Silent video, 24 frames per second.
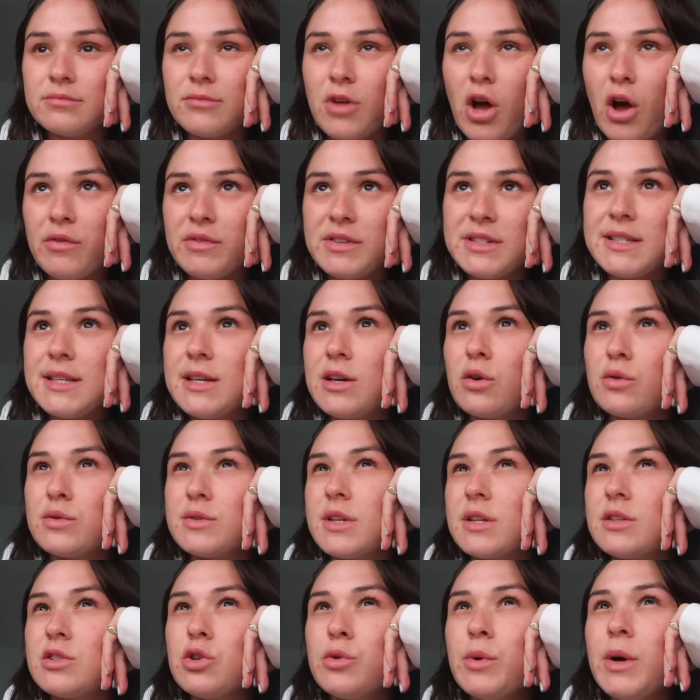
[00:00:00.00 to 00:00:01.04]
obviously goes
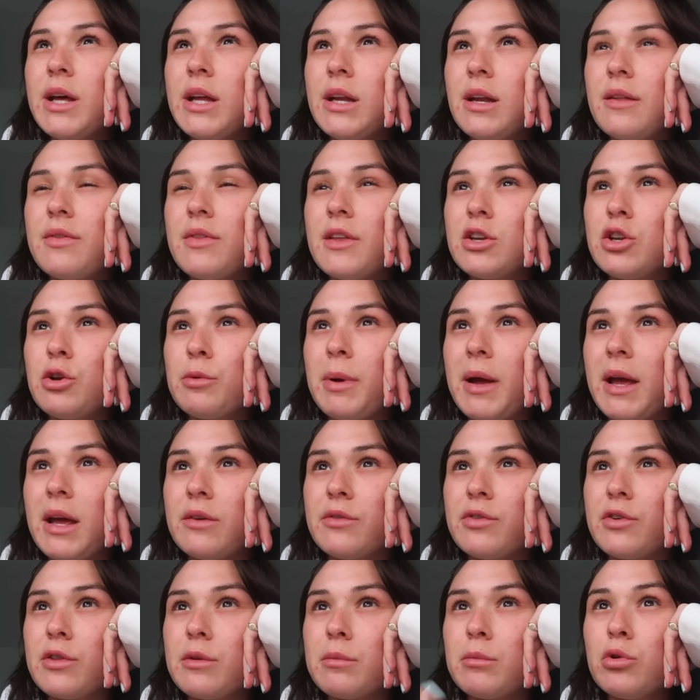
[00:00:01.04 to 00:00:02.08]
into it. And then you're
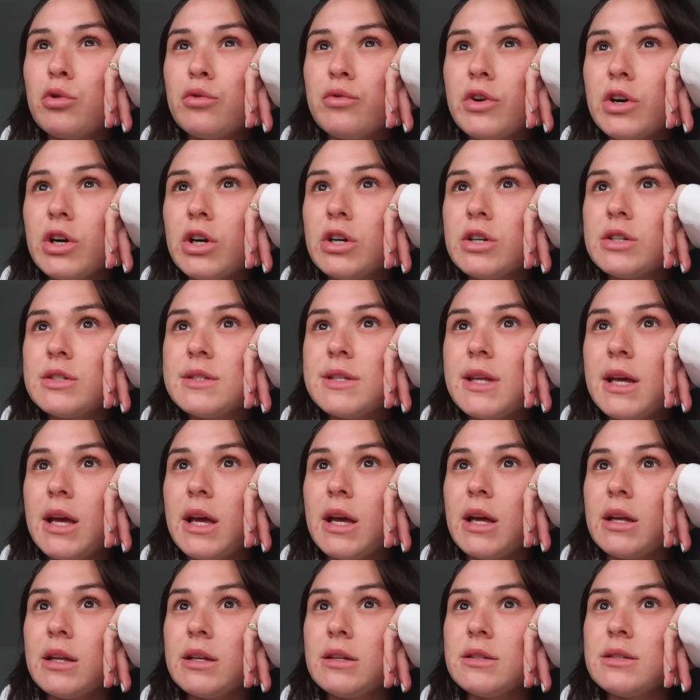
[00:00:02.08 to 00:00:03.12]
paying for the movers,
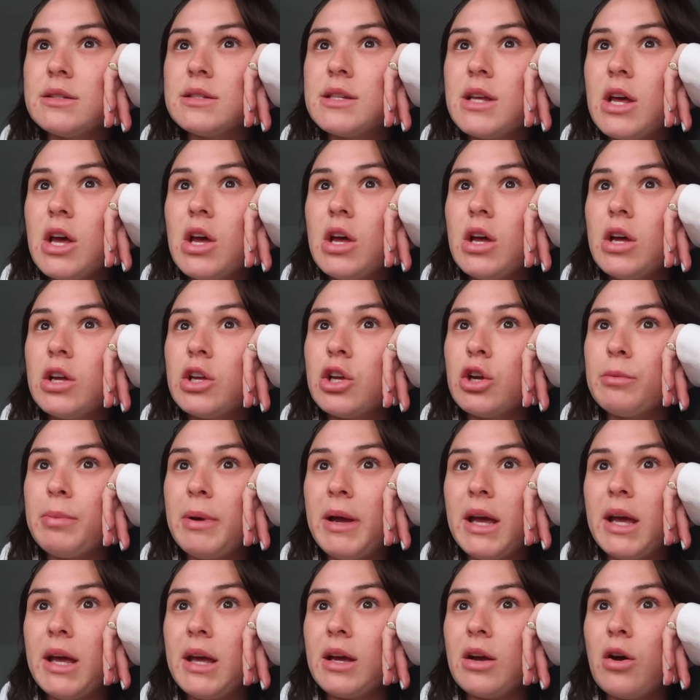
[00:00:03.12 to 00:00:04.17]
and you're
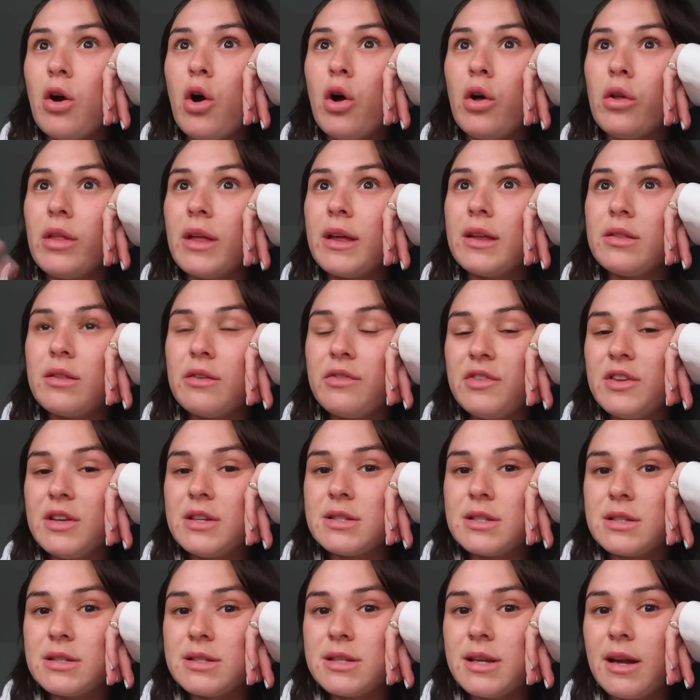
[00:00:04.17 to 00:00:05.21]
paying all like the
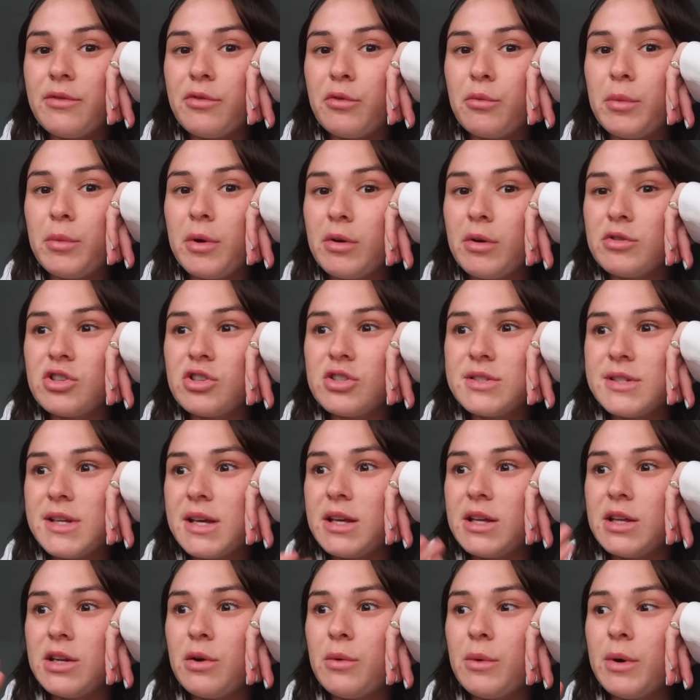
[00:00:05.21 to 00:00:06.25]
fees and stuff. And we were just
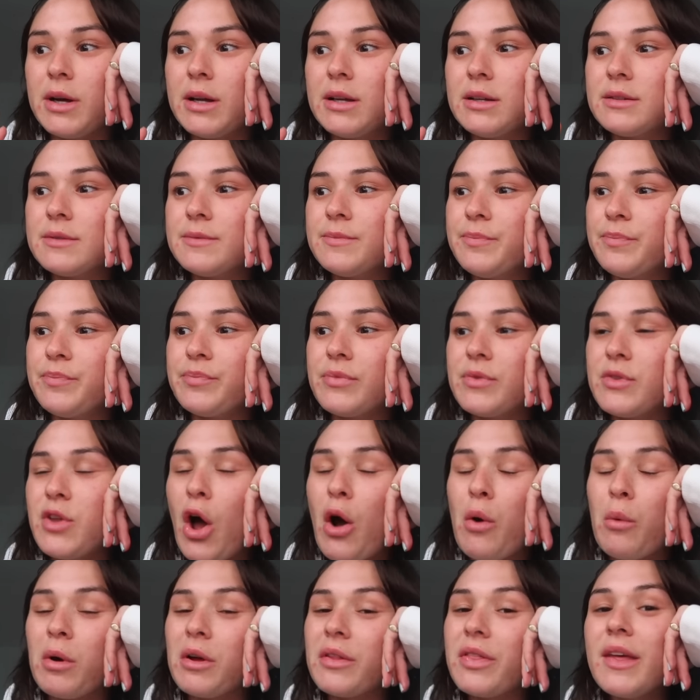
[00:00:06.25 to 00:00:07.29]
like, you know what,
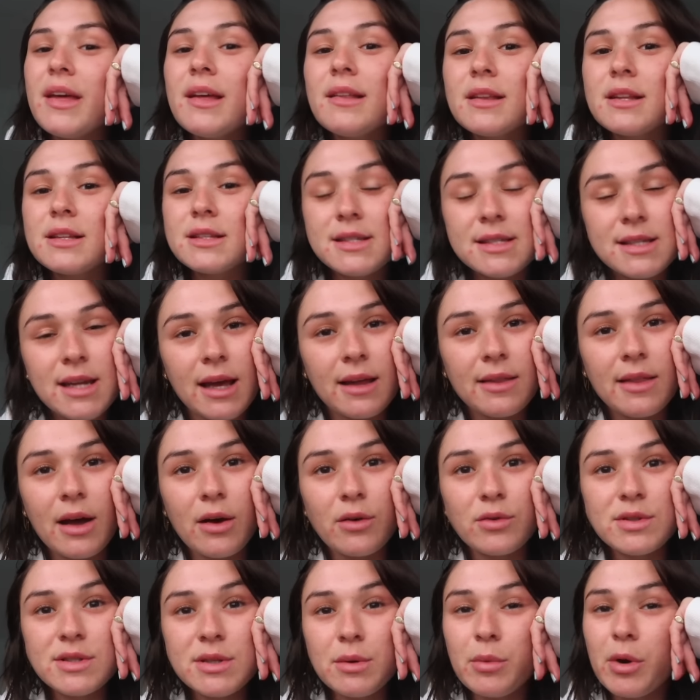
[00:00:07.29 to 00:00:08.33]
not worth it. Let's stay in the
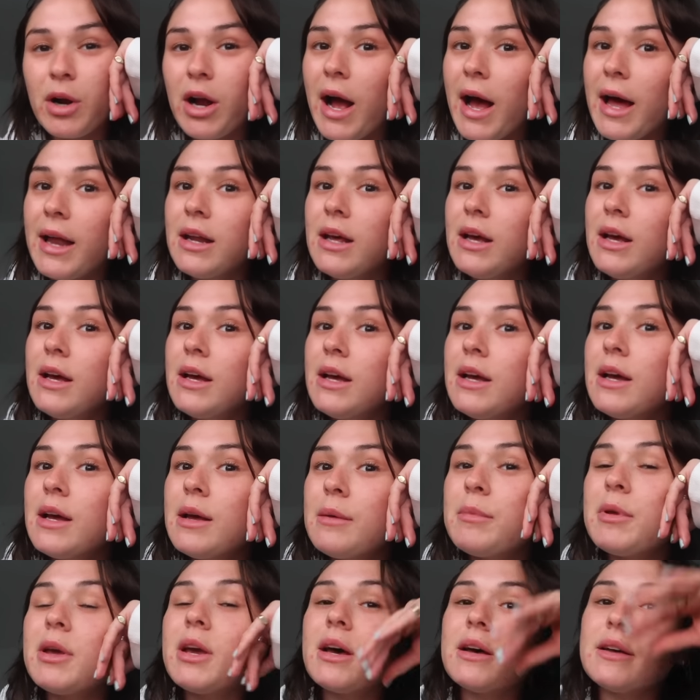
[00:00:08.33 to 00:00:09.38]
house that we're at,
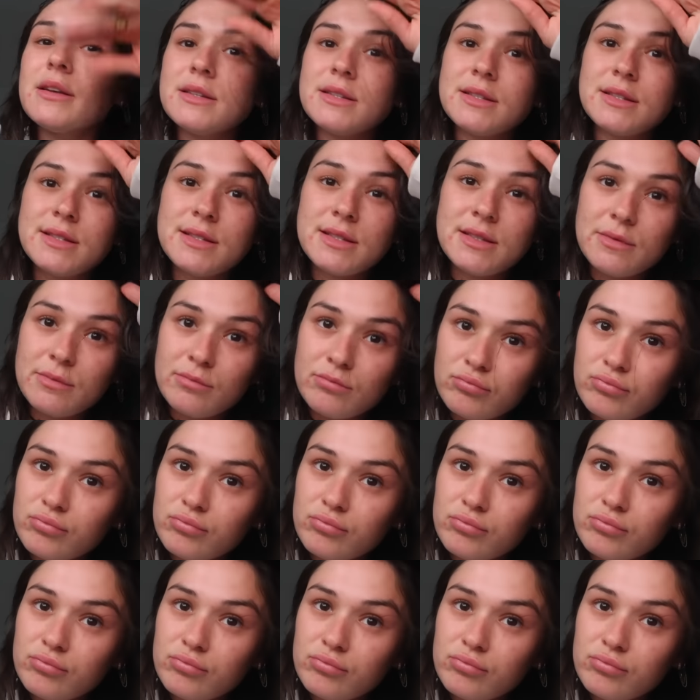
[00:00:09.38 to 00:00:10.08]
because